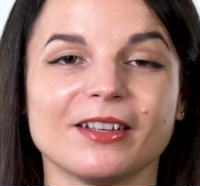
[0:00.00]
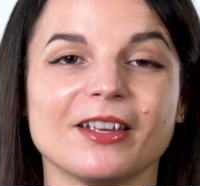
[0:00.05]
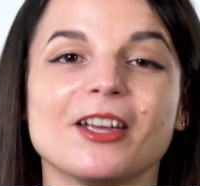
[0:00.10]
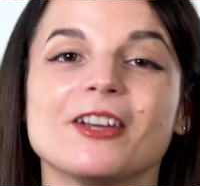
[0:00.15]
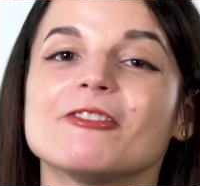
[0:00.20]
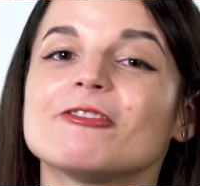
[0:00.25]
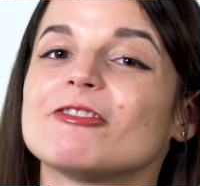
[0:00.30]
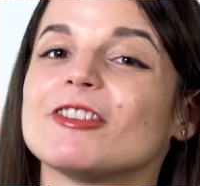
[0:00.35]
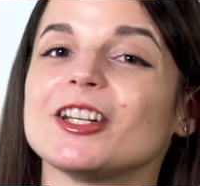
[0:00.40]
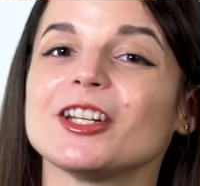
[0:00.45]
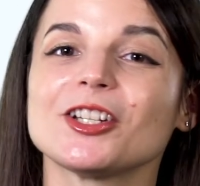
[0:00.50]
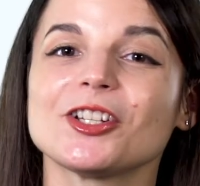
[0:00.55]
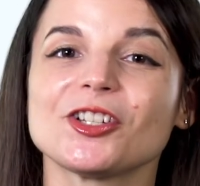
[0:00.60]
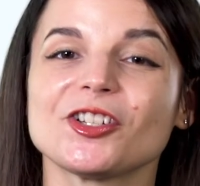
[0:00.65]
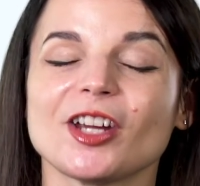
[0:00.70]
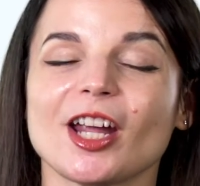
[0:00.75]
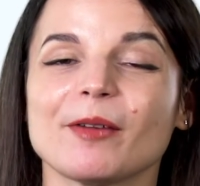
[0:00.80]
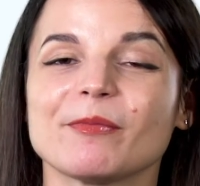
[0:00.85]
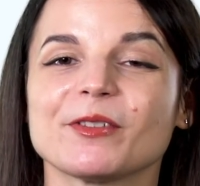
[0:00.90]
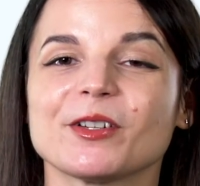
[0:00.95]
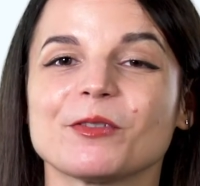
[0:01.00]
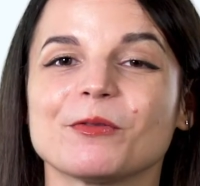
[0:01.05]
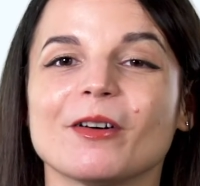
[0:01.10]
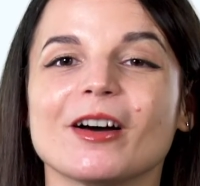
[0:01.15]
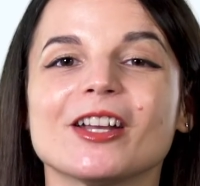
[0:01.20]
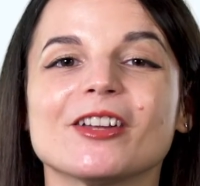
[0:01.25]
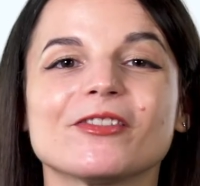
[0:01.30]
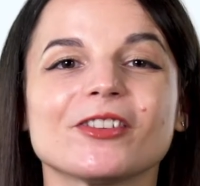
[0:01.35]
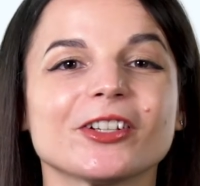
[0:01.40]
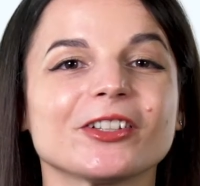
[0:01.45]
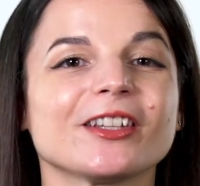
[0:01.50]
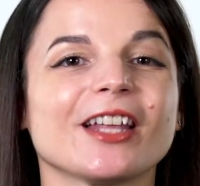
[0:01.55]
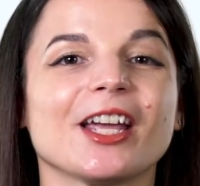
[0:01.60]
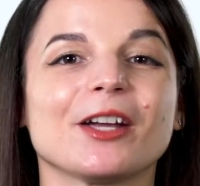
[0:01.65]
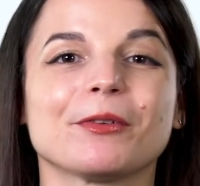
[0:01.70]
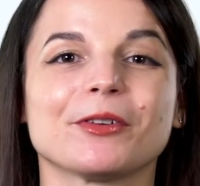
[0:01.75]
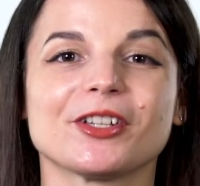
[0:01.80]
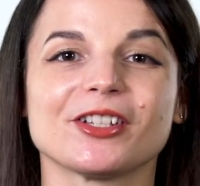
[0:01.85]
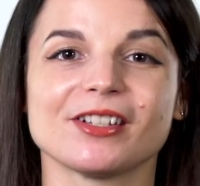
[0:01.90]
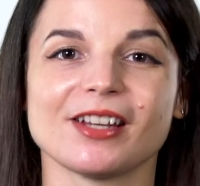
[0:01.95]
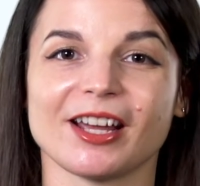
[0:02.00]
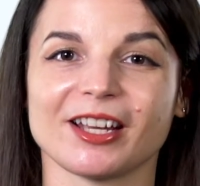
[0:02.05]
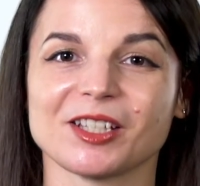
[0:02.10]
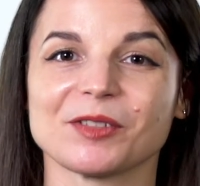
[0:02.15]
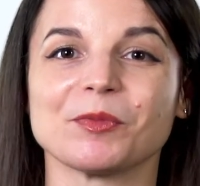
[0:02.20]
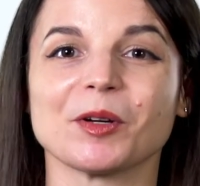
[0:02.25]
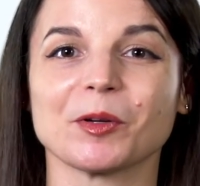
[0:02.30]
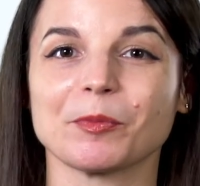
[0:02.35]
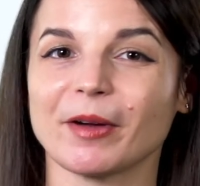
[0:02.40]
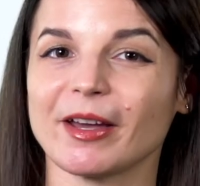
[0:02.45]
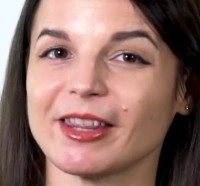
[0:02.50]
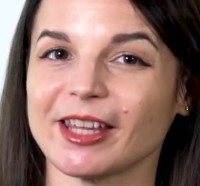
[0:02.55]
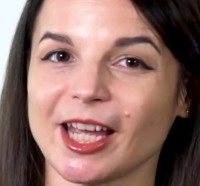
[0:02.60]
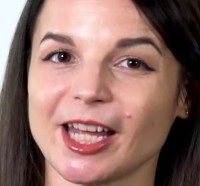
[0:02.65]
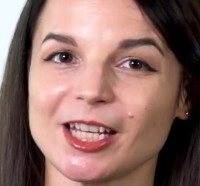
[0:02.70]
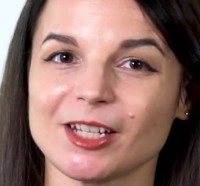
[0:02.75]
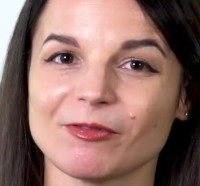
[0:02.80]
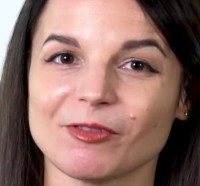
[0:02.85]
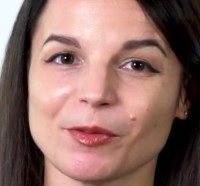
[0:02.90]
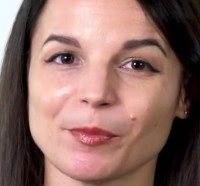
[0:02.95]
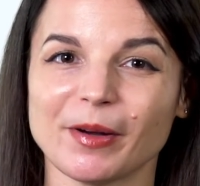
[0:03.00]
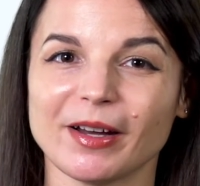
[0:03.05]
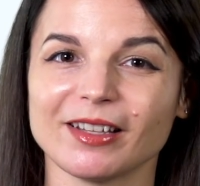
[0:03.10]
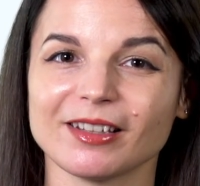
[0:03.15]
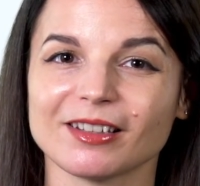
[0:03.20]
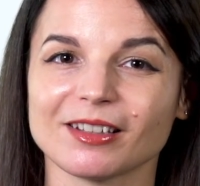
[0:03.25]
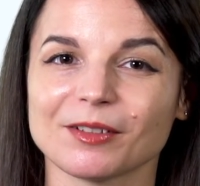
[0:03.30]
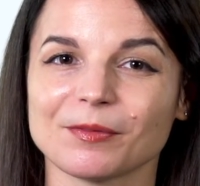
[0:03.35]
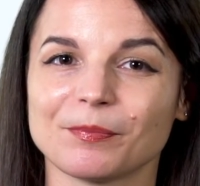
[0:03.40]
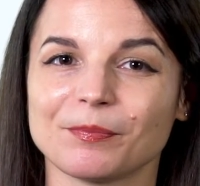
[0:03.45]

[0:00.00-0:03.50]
Finish Chapter 1 of your language textbook by the end of the month.